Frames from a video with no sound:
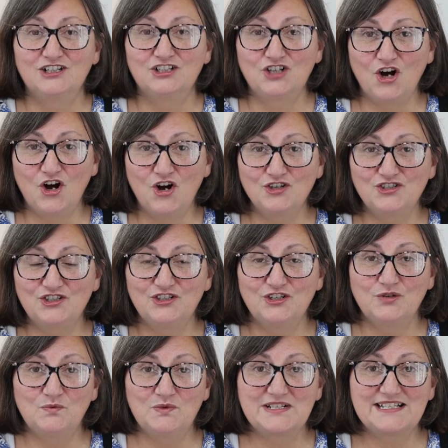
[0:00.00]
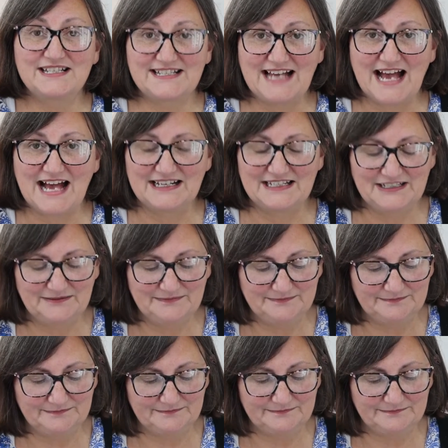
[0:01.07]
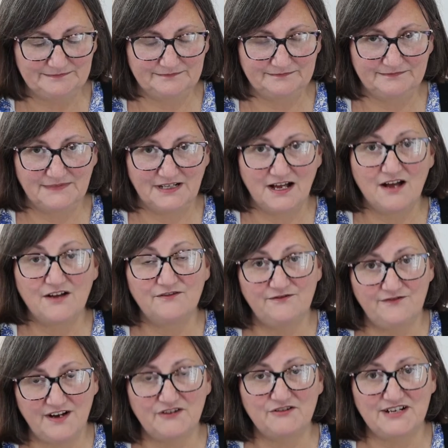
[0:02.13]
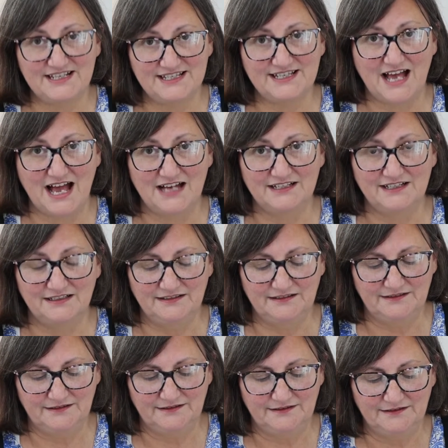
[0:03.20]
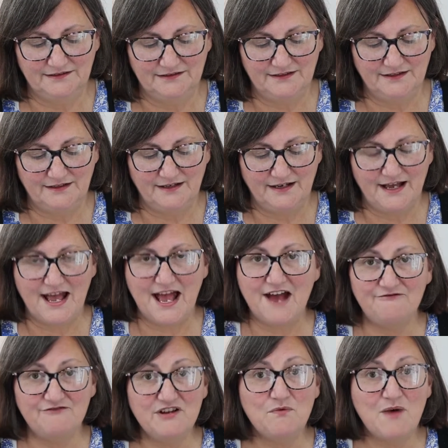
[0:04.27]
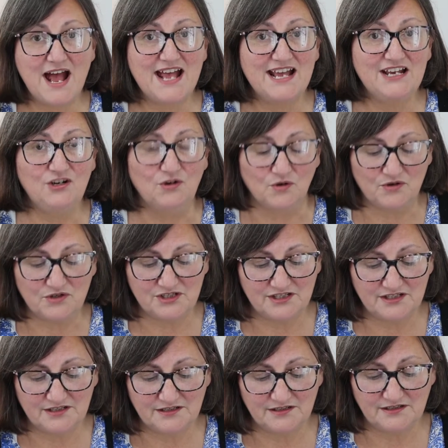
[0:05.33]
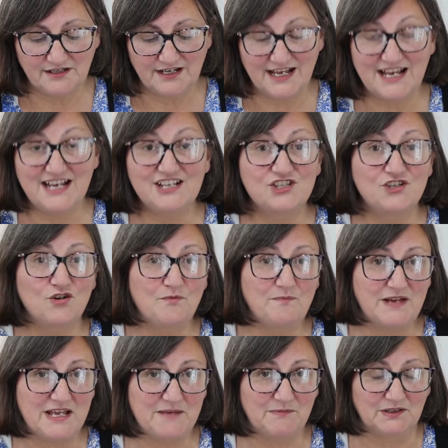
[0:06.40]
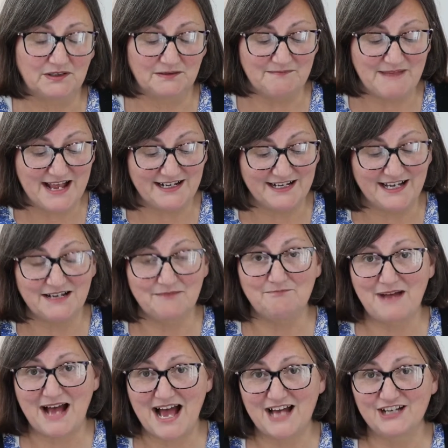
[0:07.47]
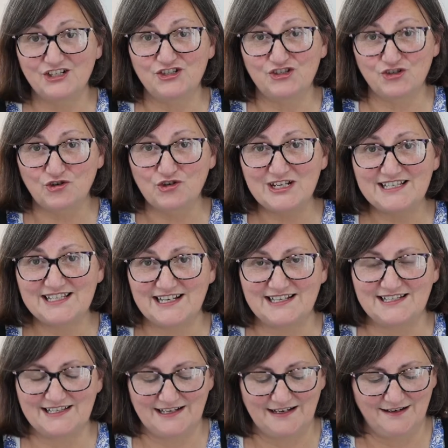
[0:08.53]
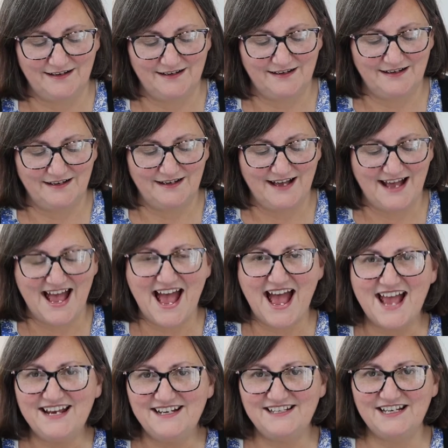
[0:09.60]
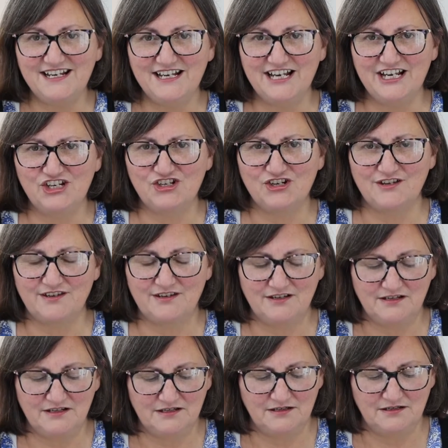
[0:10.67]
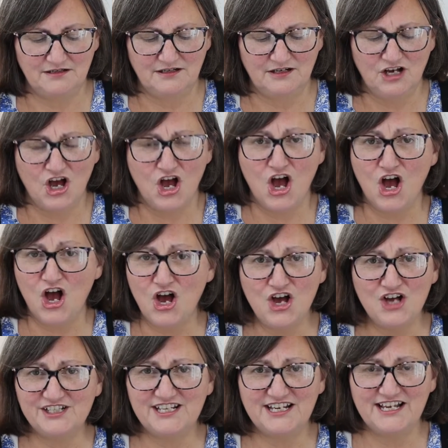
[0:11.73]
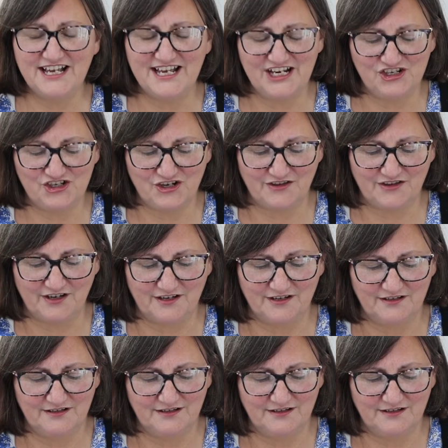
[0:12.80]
God was sad, very sad. Everywhere he looked, he saw people making bad choices, hating each other, hurting each other,